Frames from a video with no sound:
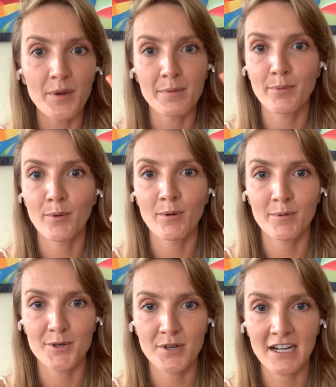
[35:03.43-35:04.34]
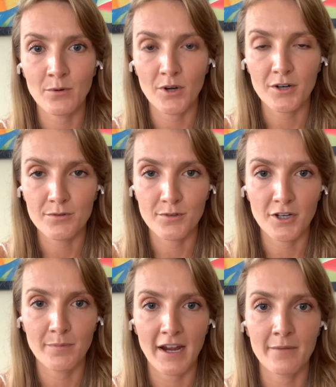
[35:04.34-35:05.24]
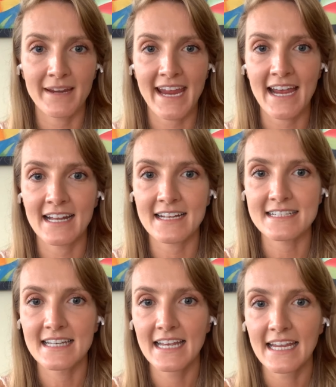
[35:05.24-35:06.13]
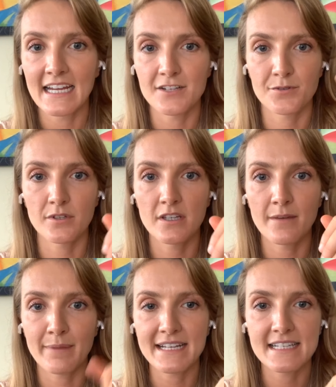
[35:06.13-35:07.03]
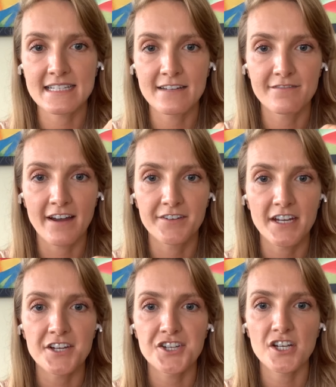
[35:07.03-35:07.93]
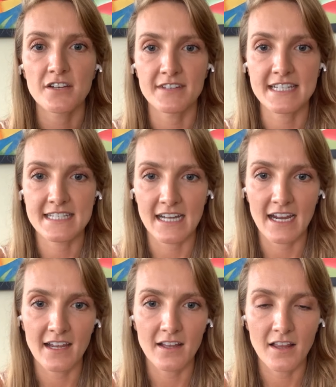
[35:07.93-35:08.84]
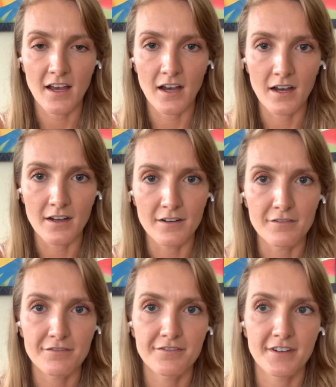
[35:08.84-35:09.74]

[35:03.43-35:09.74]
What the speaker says: people when we're trying to work through their biomechanics. It's really the basis and foundation of a style of